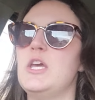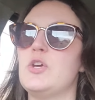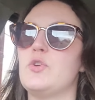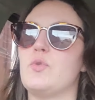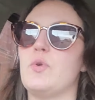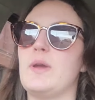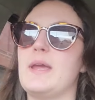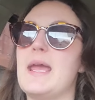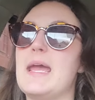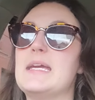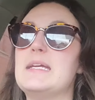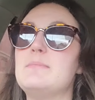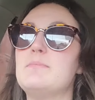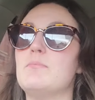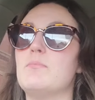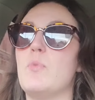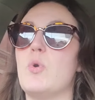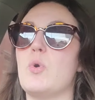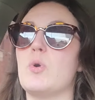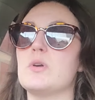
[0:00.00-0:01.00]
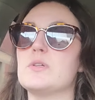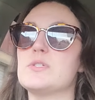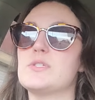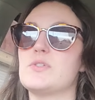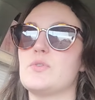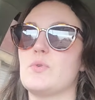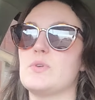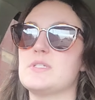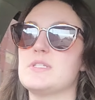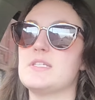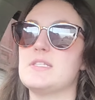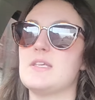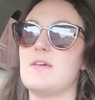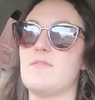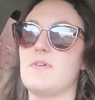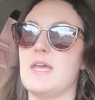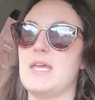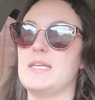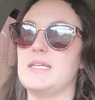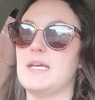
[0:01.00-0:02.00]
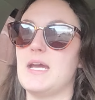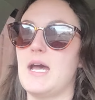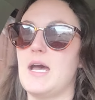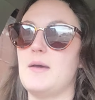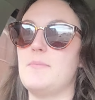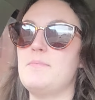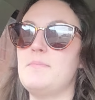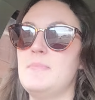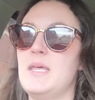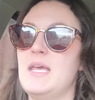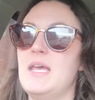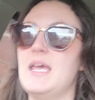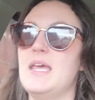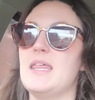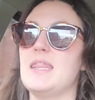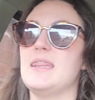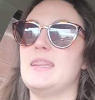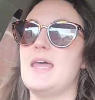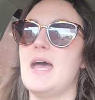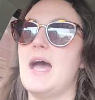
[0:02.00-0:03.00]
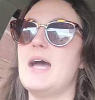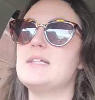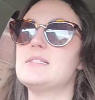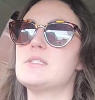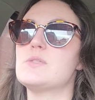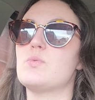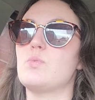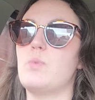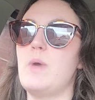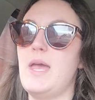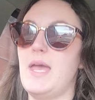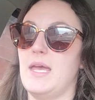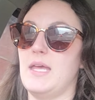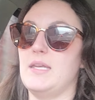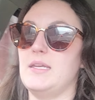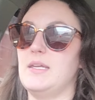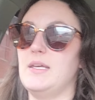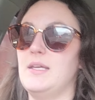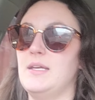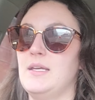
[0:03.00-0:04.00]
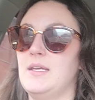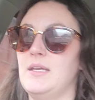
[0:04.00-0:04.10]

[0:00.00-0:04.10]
create more sources of income, that's when